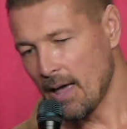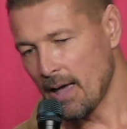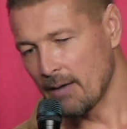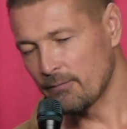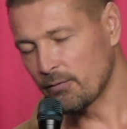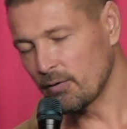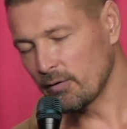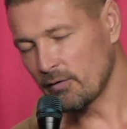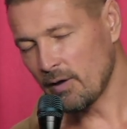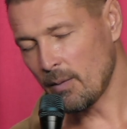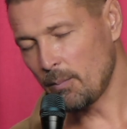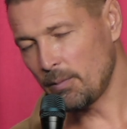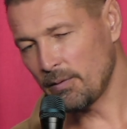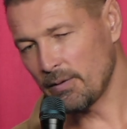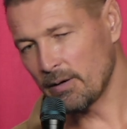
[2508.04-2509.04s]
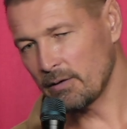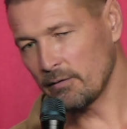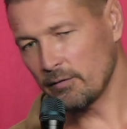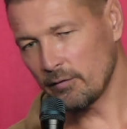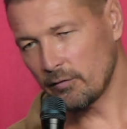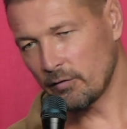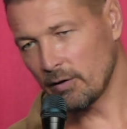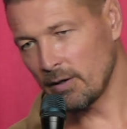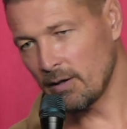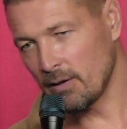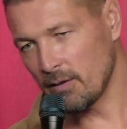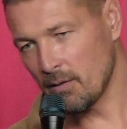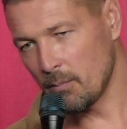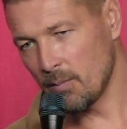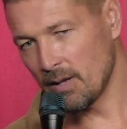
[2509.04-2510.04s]
And for example, there's a scene
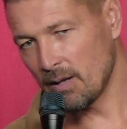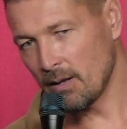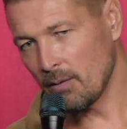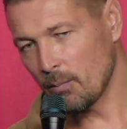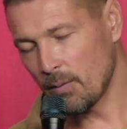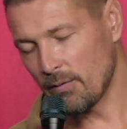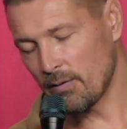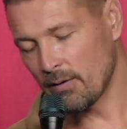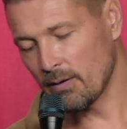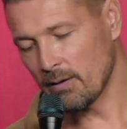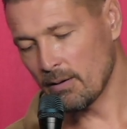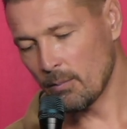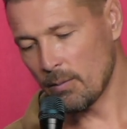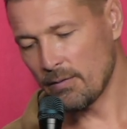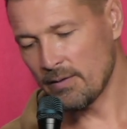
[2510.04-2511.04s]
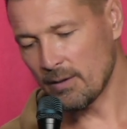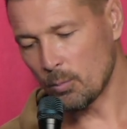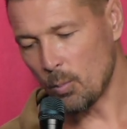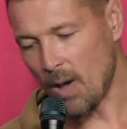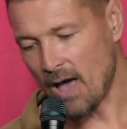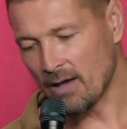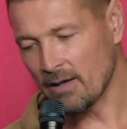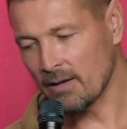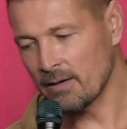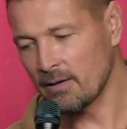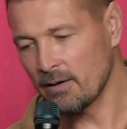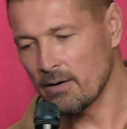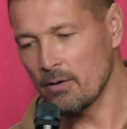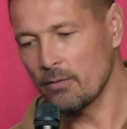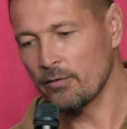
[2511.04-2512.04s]
in the middle with a with that wagon,
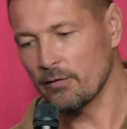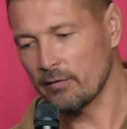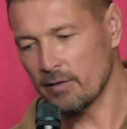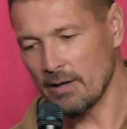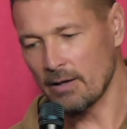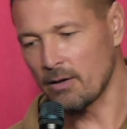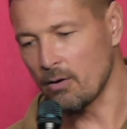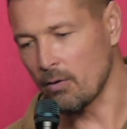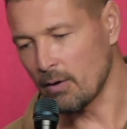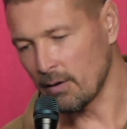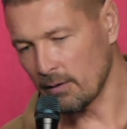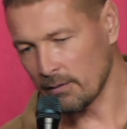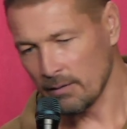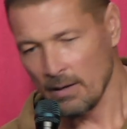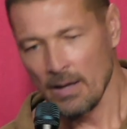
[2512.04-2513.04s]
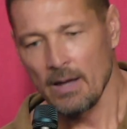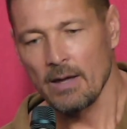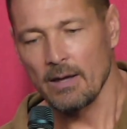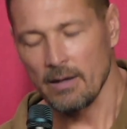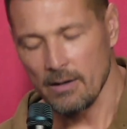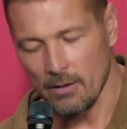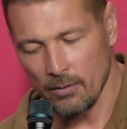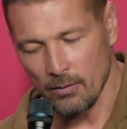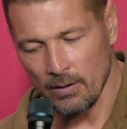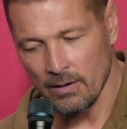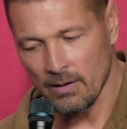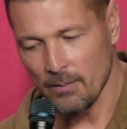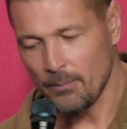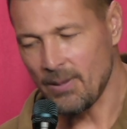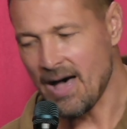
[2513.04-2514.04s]
you know, just like going, you know,
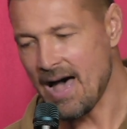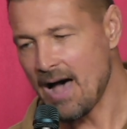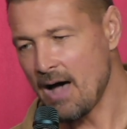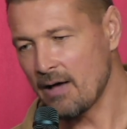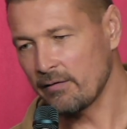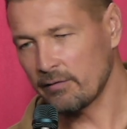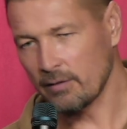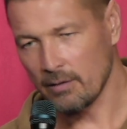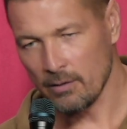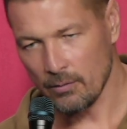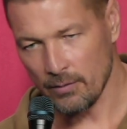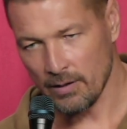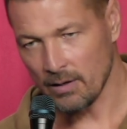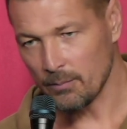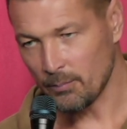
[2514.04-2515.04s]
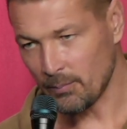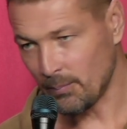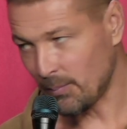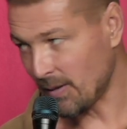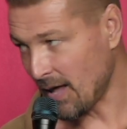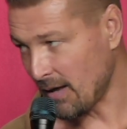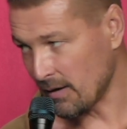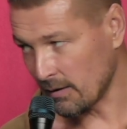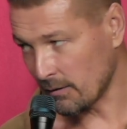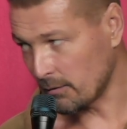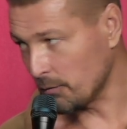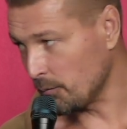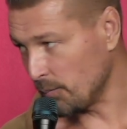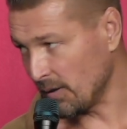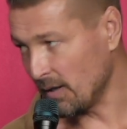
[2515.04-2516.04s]
in a pass. You know, they are planning
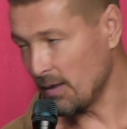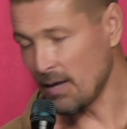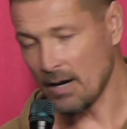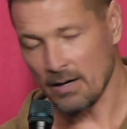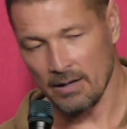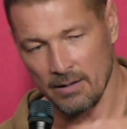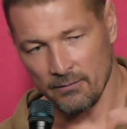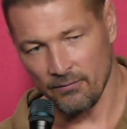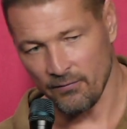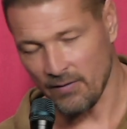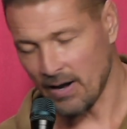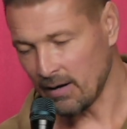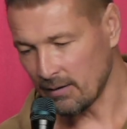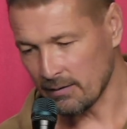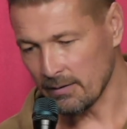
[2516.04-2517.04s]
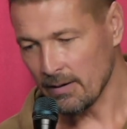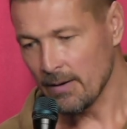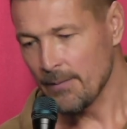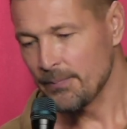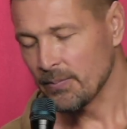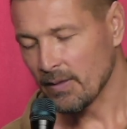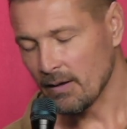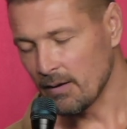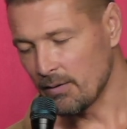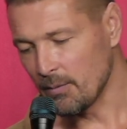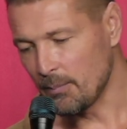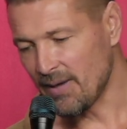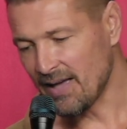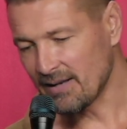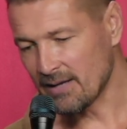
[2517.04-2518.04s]
to be there and fight uh, the
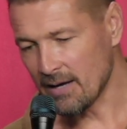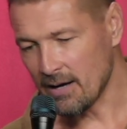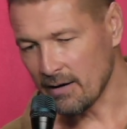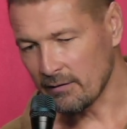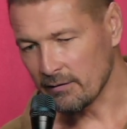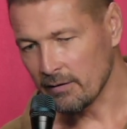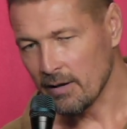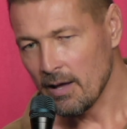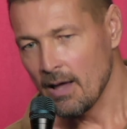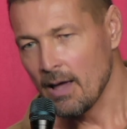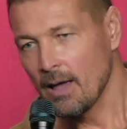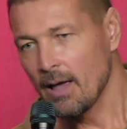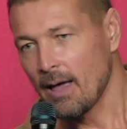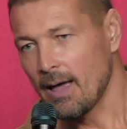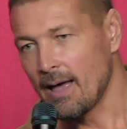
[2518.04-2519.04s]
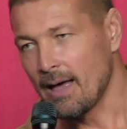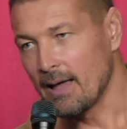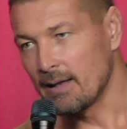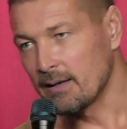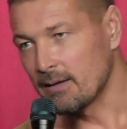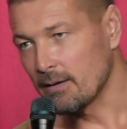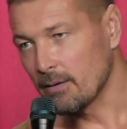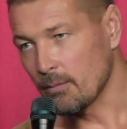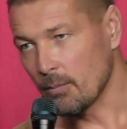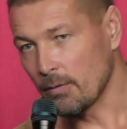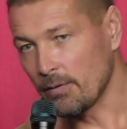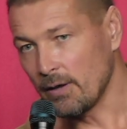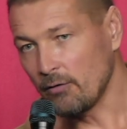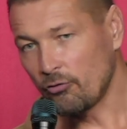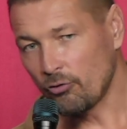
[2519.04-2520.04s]
bad guys. And
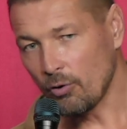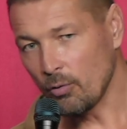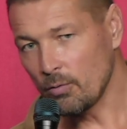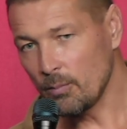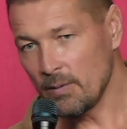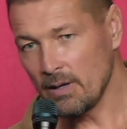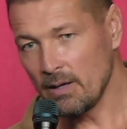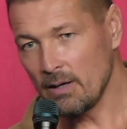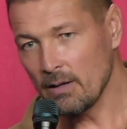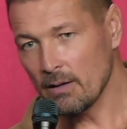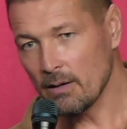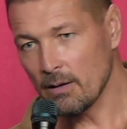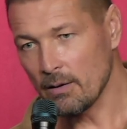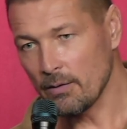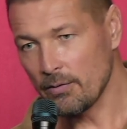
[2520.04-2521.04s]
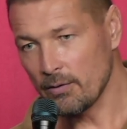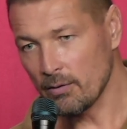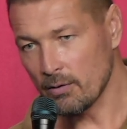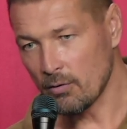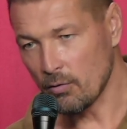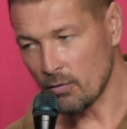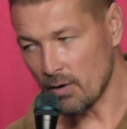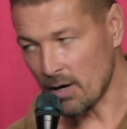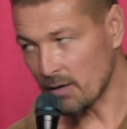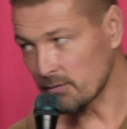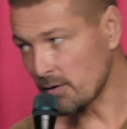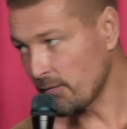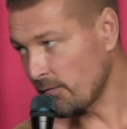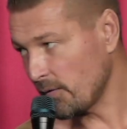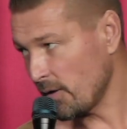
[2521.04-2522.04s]
they showed me uh, the
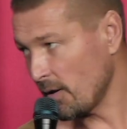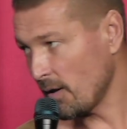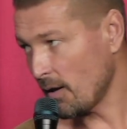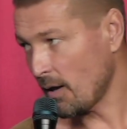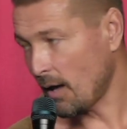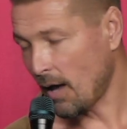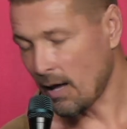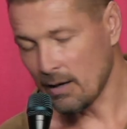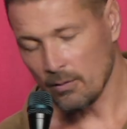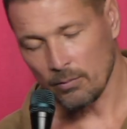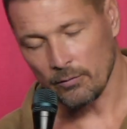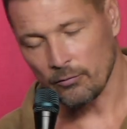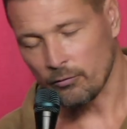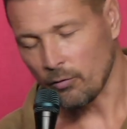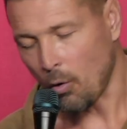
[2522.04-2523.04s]
choreography and it was